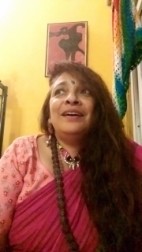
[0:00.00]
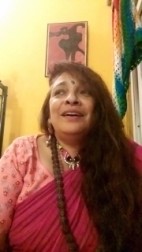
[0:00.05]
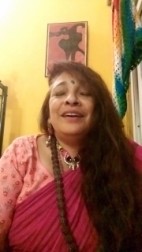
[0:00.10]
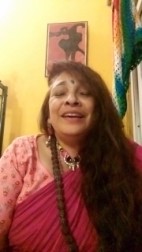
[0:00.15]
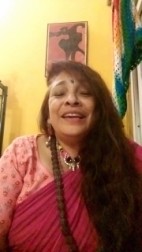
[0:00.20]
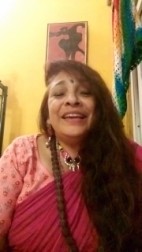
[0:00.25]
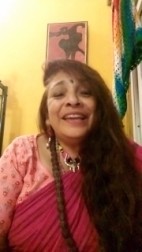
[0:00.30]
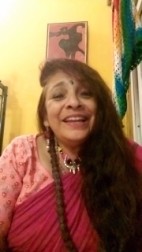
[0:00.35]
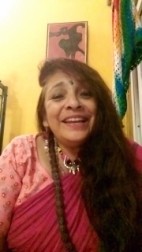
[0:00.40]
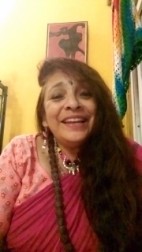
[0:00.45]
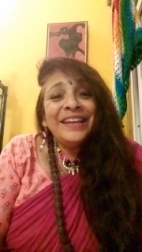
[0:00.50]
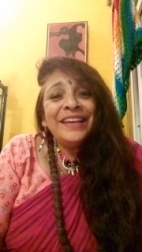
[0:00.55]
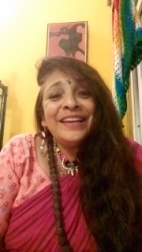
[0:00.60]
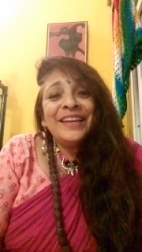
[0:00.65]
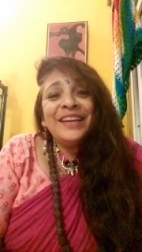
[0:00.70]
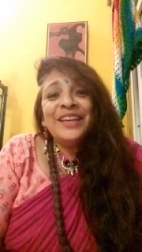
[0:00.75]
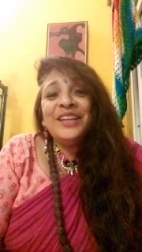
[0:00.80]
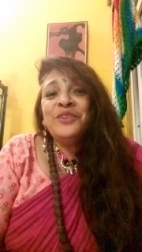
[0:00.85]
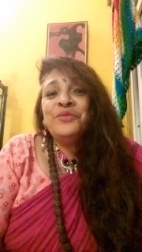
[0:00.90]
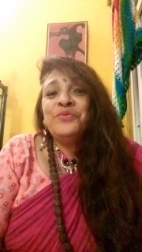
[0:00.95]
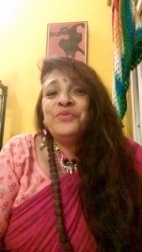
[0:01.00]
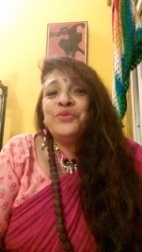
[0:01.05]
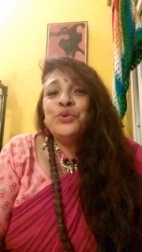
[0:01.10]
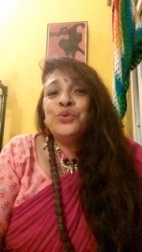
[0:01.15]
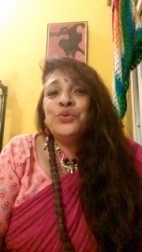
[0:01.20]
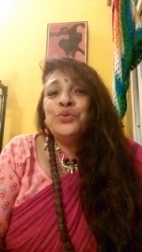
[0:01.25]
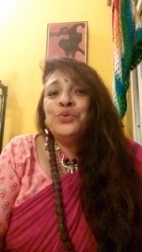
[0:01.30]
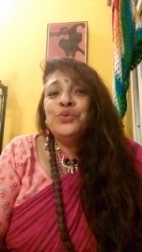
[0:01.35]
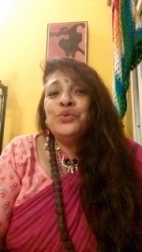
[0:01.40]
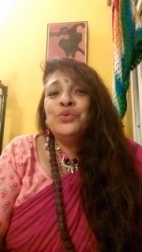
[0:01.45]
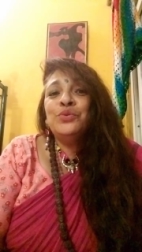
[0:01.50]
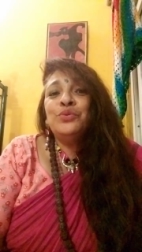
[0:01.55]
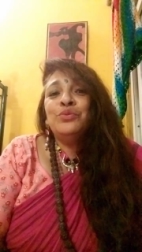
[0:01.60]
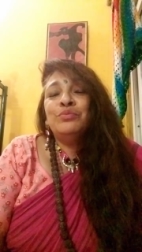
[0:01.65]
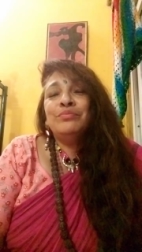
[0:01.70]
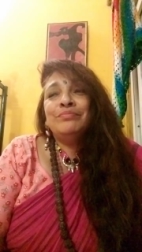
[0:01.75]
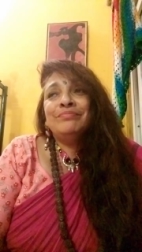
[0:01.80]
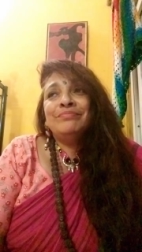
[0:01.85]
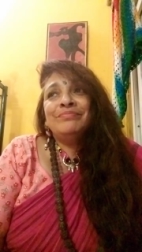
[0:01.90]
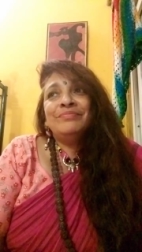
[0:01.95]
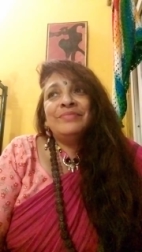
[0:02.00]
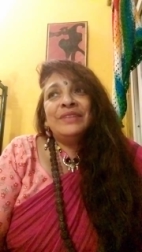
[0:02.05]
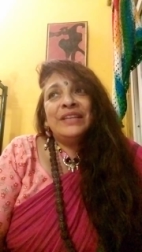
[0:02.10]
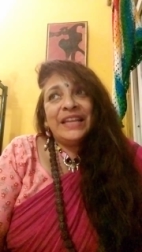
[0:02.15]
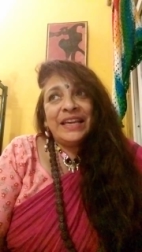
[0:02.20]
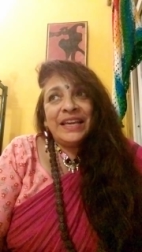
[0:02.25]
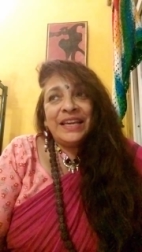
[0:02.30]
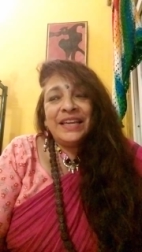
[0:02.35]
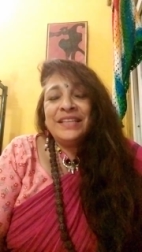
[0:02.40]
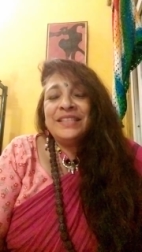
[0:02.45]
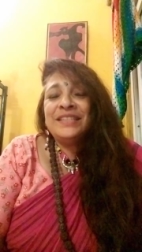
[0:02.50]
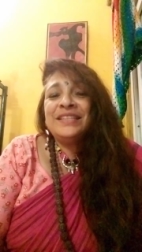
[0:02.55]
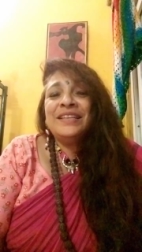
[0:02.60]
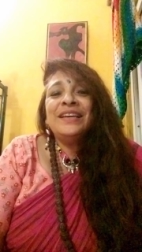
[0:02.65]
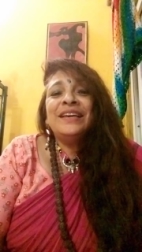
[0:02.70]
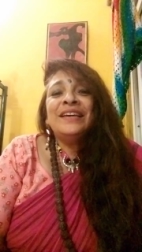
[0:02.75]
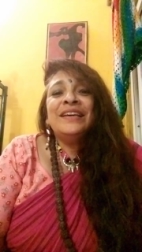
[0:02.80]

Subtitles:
healing in few days,